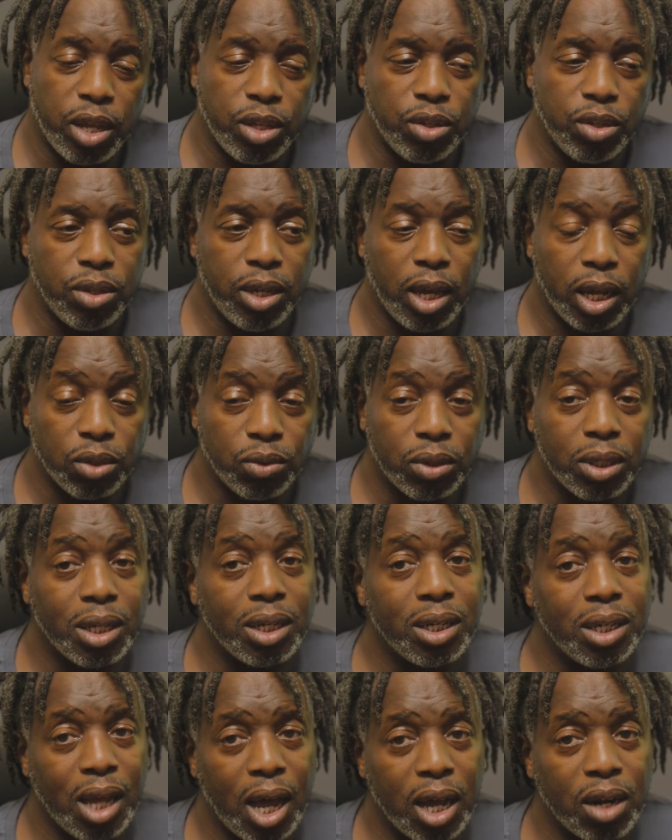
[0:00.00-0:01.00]
And you got to drink a
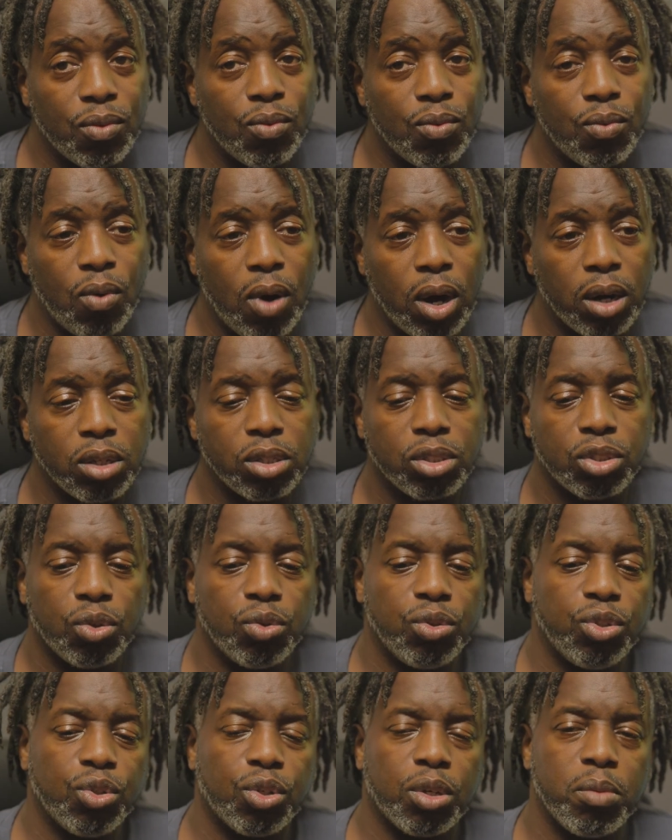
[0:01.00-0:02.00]
lot of water so
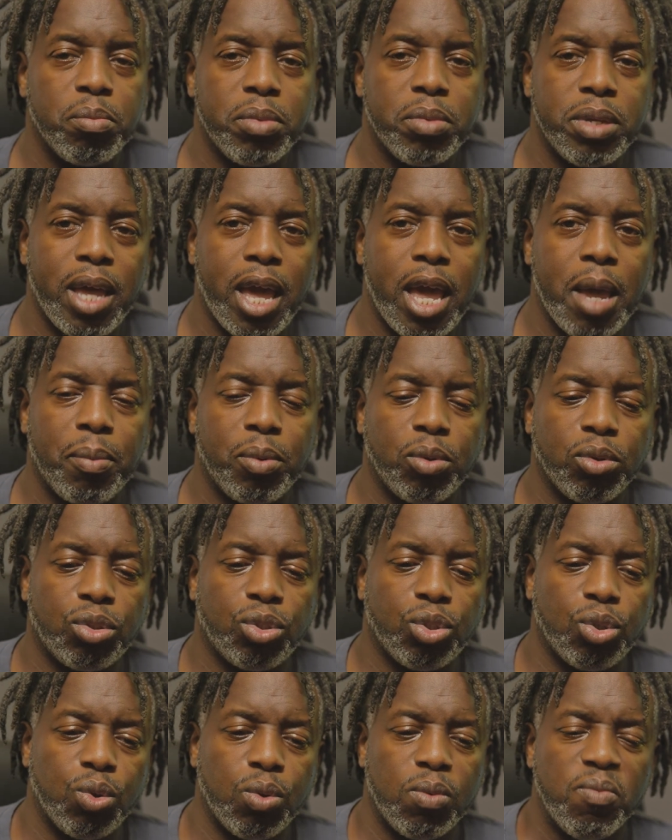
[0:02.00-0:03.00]
you can be able
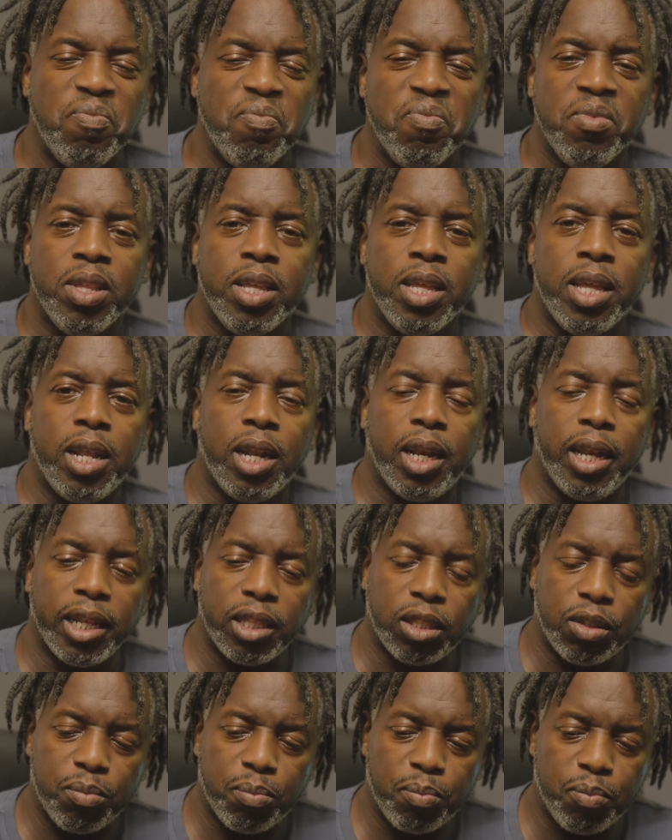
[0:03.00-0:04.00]
to
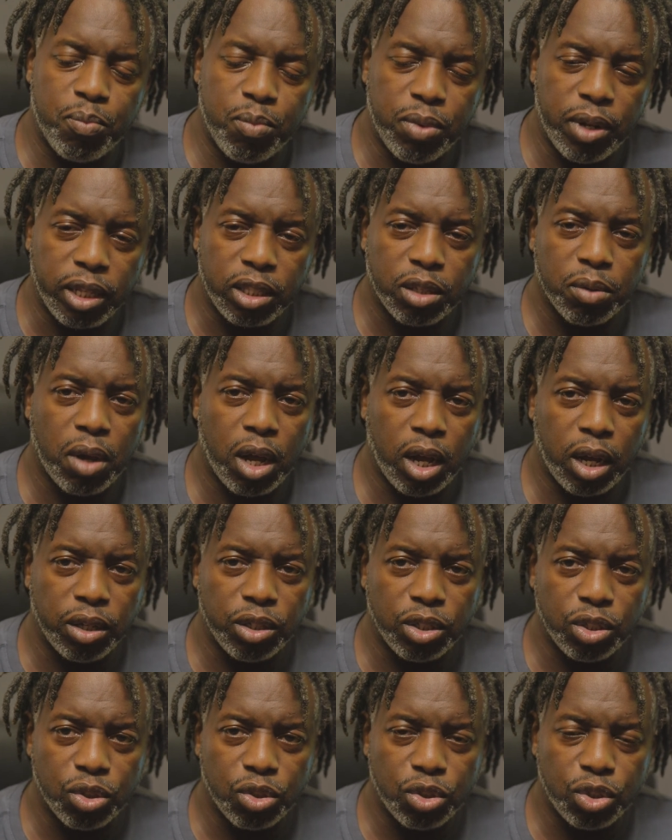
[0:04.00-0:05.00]
let the let the uh,
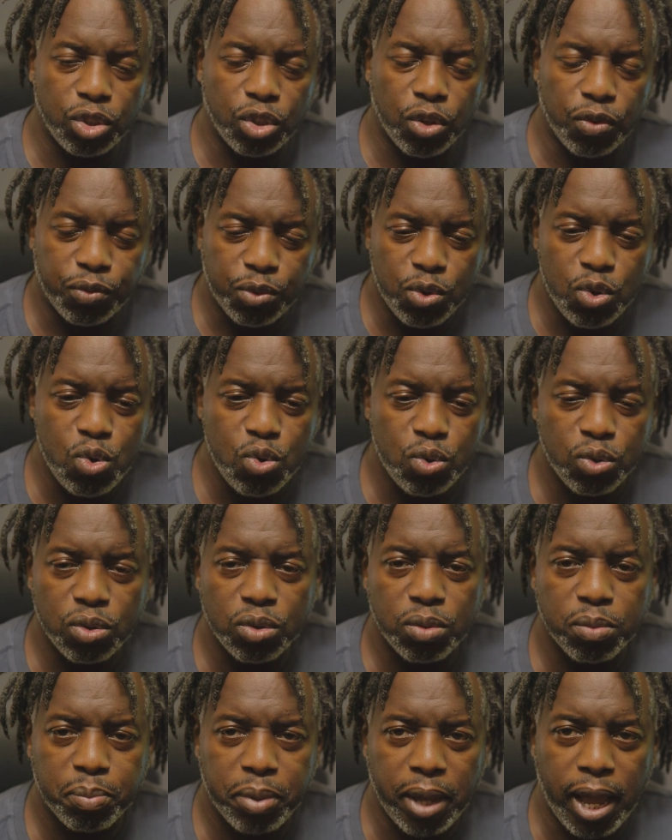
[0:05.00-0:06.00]
your
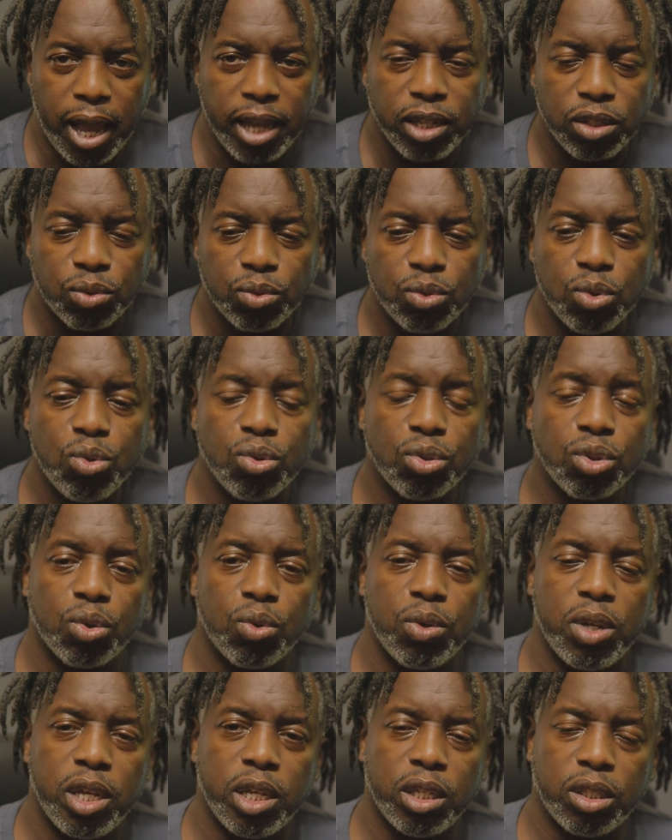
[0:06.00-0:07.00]
food pass through,
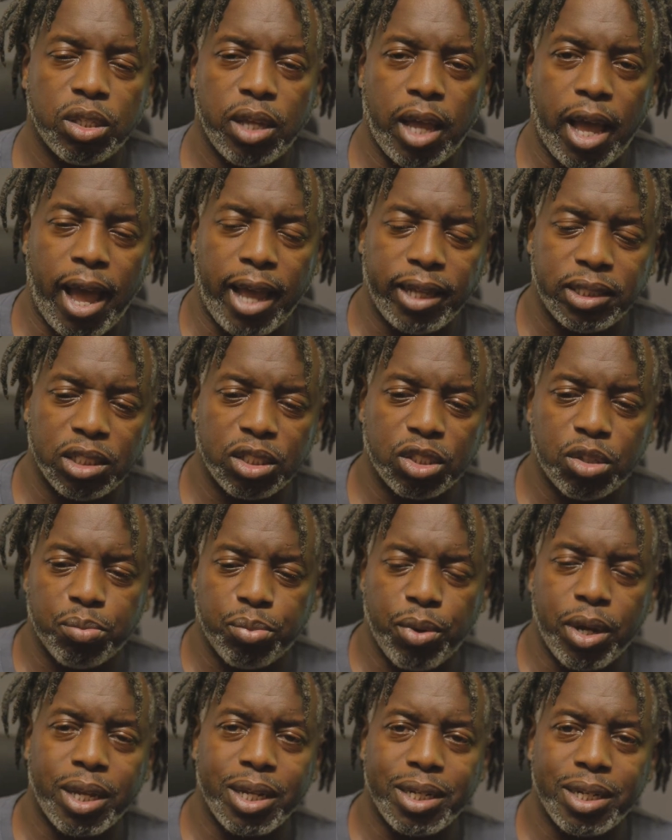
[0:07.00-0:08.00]
so it, the acids can
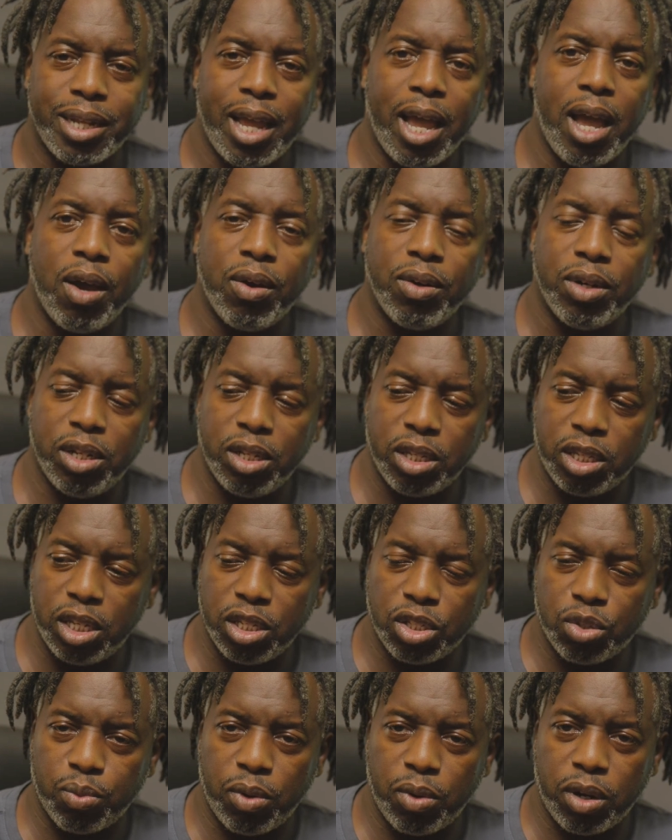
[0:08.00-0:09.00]
break it down and it
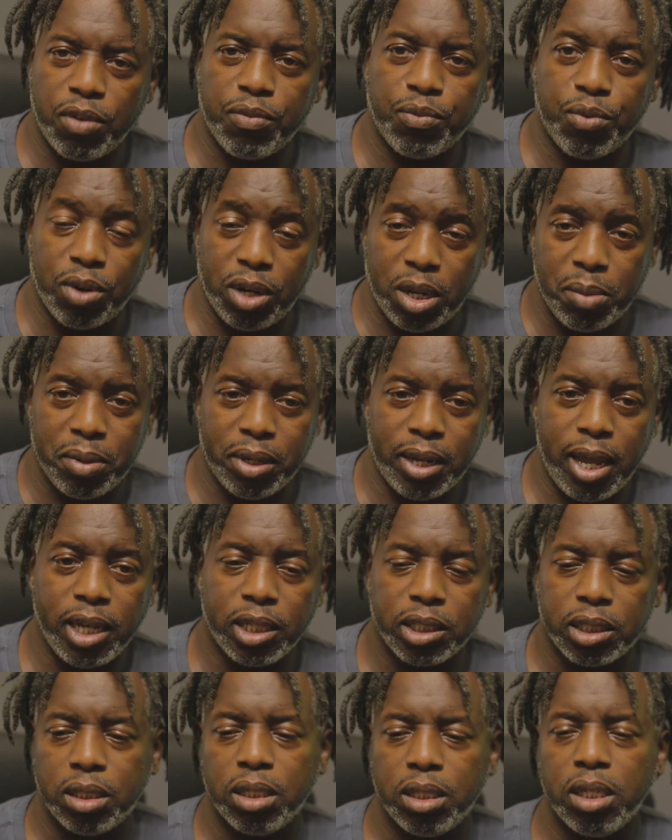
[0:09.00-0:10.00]
gets ready for
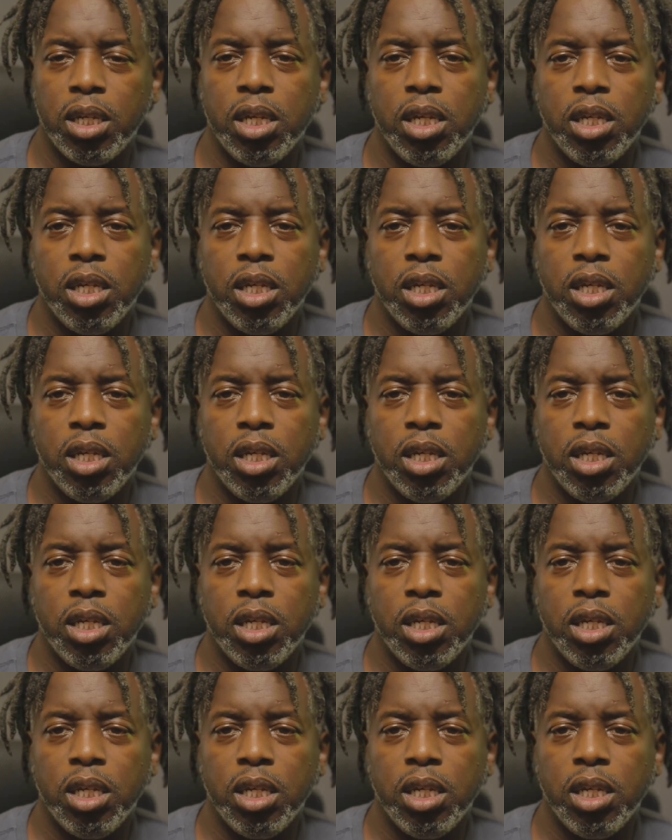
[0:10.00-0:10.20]
elimination.